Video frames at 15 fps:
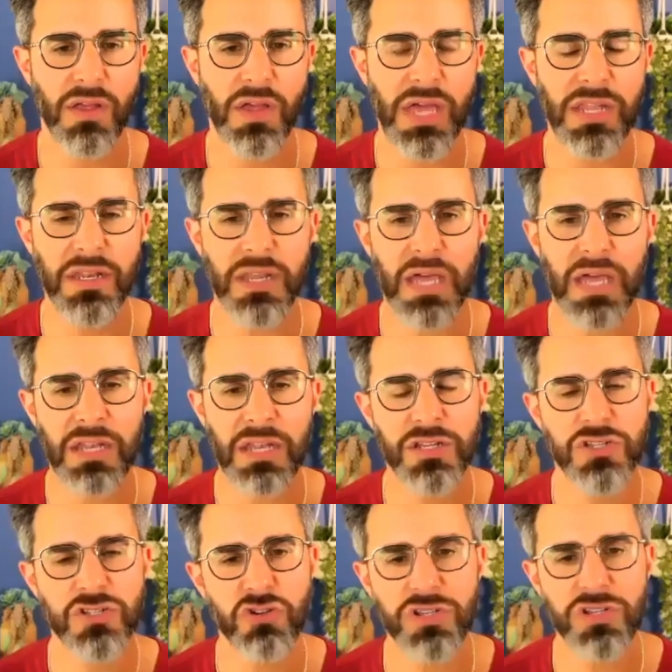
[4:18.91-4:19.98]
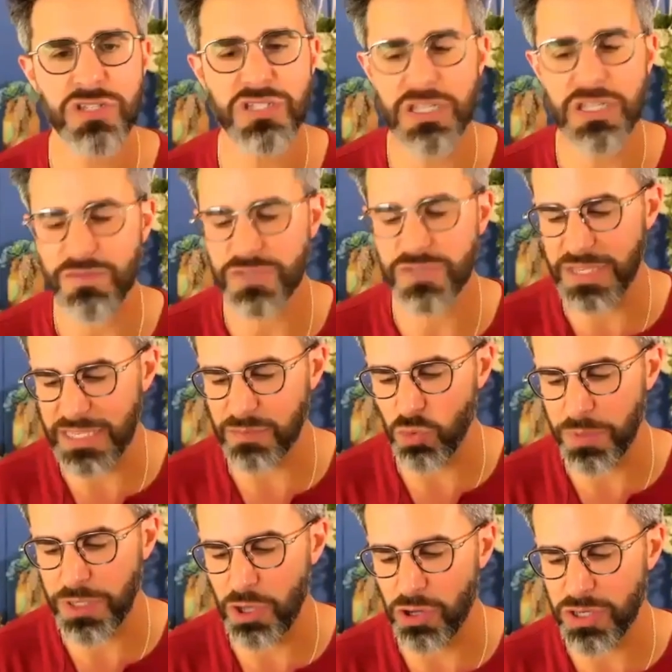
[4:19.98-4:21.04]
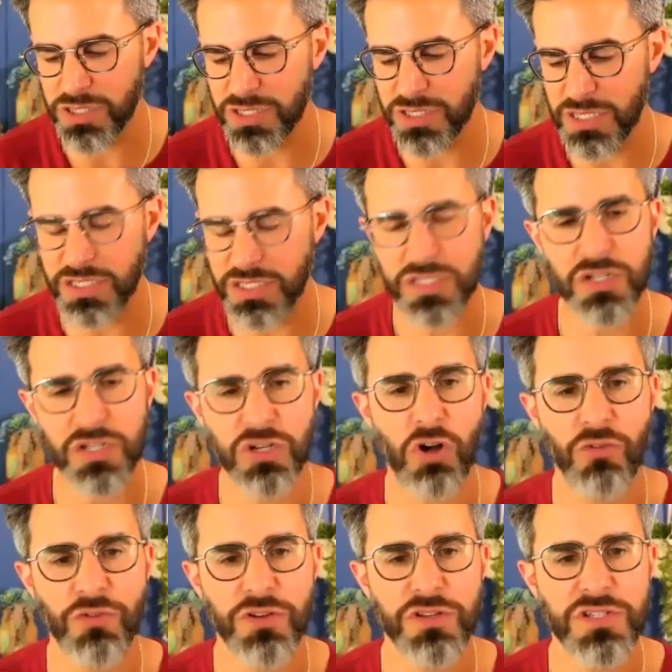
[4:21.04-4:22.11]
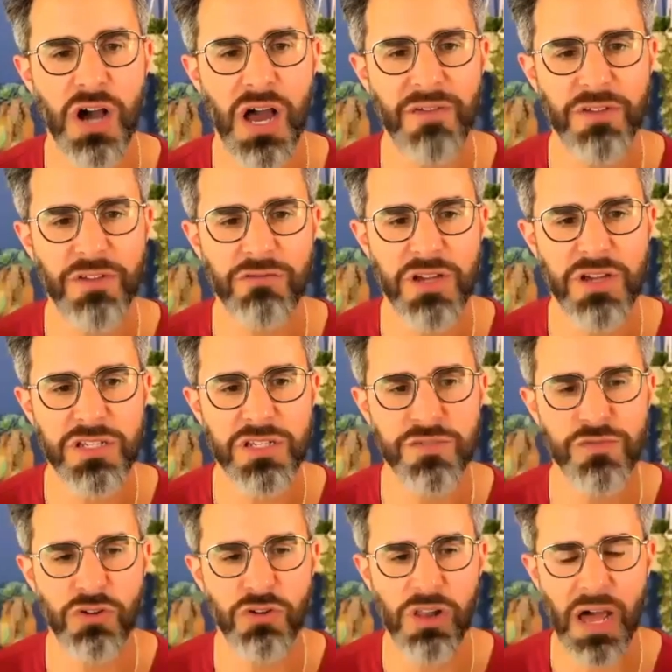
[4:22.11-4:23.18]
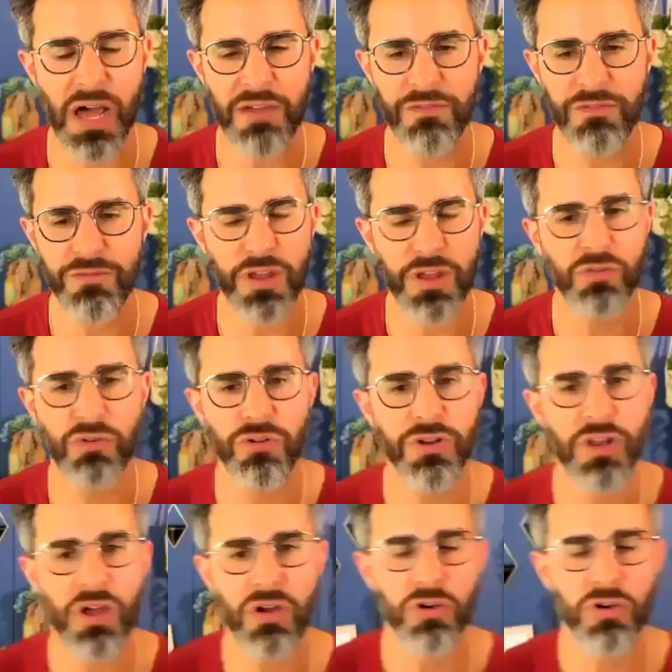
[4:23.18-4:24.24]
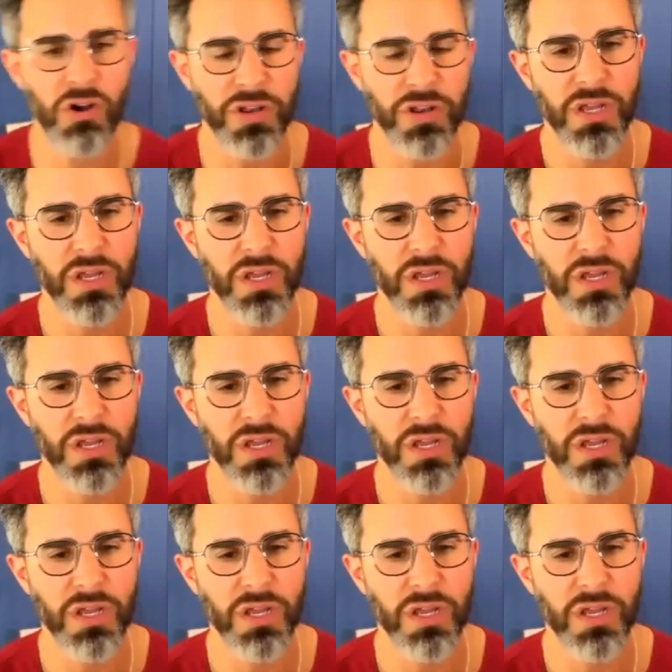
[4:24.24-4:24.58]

And, and as soon as Steve said that to me, do you want to be known as this instant confidence guy for the rest of your life? I thought, no, oh my God.